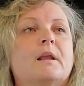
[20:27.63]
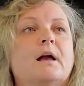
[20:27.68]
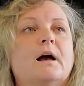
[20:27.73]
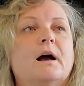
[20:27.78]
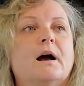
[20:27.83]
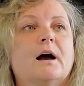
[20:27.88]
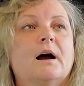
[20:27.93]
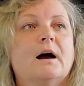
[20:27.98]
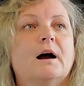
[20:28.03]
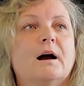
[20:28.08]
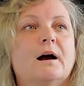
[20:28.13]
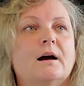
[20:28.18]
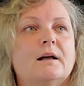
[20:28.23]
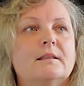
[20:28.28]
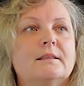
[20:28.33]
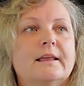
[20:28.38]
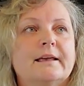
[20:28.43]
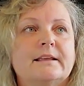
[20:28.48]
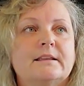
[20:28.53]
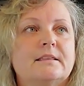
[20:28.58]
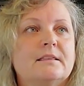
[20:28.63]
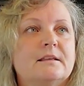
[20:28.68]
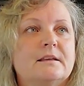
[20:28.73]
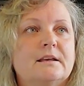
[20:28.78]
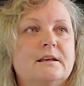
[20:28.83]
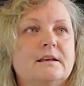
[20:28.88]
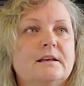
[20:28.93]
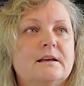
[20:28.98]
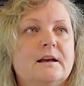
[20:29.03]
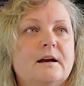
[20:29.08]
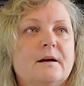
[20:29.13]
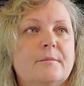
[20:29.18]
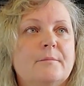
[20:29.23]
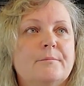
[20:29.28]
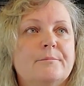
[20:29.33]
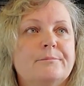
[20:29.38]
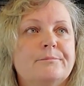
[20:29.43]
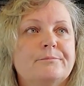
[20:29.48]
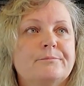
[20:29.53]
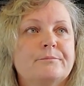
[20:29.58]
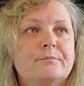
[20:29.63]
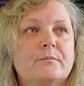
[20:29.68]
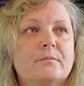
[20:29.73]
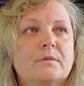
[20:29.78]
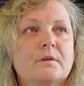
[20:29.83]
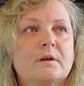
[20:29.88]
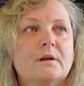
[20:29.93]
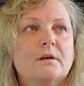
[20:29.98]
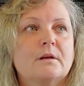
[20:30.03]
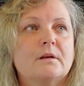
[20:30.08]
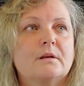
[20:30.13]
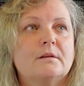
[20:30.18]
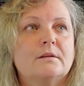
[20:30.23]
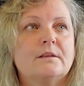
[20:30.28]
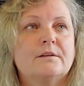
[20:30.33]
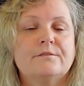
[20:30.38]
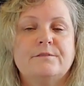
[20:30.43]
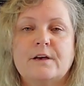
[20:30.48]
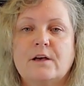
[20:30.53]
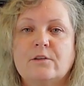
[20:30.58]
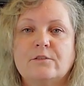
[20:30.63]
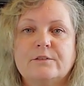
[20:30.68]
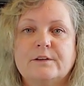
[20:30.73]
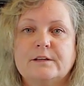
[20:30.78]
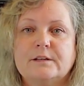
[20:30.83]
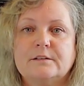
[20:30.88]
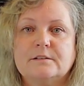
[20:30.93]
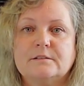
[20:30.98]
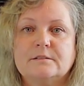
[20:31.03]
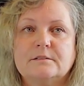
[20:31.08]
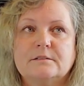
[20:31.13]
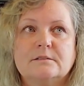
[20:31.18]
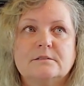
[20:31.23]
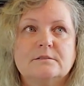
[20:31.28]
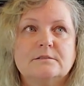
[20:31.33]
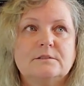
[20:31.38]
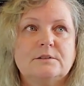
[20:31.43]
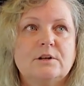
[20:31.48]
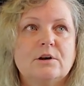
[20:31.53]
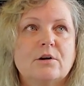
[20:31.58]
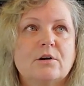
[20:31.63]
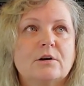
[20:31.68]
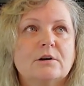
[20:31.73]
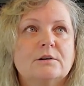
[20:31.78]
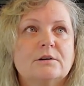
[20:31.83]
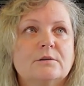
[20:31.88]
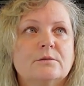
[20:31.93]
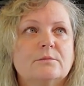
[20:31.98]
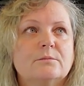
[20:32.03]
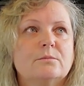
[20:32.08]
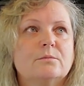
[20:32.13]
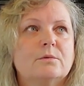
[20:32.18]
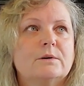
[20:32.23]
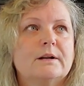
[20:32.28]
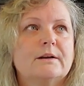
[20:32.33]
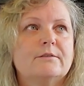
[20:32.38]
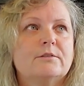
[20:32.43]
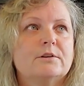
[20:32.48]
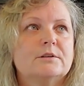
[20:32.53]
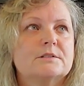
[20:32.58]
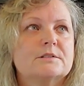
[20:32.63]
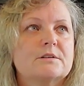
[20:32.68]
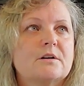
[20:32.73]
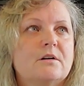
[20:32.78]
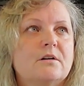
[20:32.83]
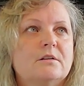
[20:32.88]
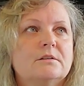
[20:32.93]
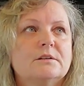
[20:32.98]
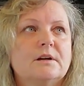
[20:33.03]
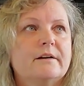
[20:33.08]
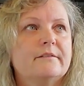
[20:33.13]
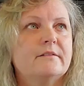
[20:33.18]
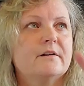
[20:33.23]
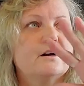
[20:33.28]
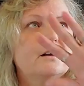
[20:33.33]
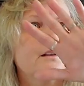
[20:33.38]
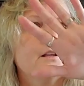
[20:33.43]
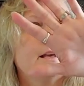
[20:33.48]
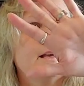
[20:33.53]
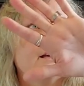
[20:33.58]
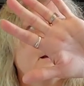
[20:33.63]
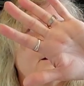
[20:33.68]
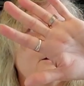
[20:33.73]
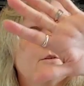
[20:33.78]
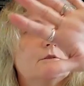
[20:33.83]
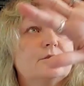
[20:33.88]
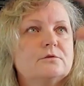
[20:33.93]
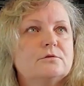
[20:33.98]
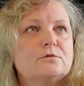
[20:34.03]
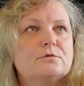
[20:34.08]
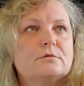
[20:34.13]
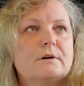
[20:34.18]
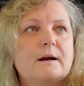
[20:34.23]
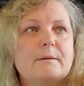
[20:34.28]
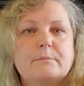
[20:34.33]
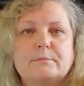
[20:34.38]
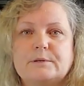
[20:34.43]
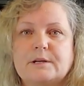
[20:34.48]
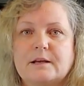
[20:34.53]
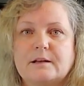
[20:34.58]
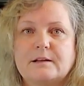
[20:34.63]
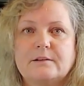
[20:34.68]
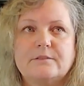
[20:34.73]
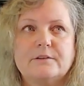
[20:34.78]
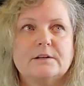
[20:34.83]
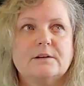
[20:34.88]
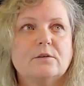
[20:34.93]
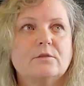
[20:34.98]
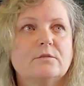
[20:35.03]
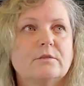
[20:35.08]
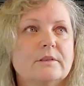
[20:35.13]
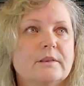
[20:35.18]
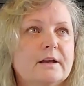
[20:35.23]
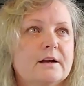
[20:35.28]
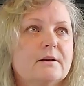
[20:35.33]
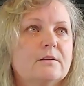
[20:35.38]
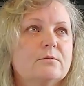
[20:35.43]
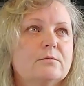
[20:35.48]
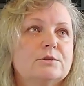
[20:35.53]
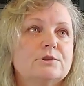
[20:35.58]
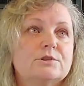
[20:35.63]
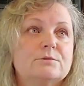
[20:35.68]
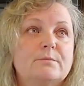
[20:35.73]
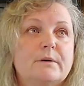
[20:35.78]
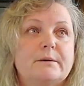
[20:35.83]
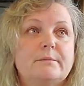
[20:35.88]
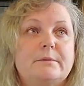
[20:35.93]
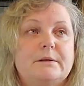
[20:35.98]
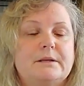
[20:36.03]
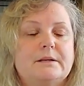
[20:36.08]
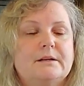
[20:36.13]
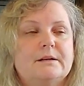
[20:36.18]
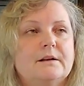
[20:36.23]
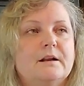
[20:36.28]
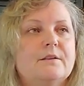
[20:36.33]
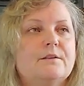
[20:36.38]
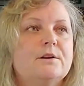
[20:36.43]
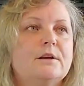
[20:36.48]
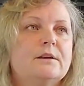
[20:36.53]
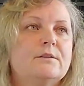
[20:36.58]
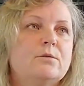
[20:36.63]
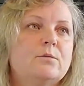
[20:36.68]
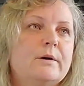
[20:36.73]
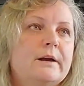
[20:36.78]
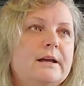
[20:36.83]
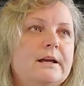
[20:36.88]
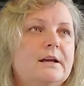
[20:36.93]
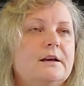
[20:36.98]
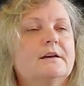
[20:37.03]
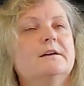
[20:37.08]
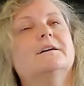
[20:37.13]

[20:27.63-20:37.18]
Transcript: uh, like the um, the velvet yarn or whatever it's called. I've got like a crap ton of it over there, which might be in another giveaway.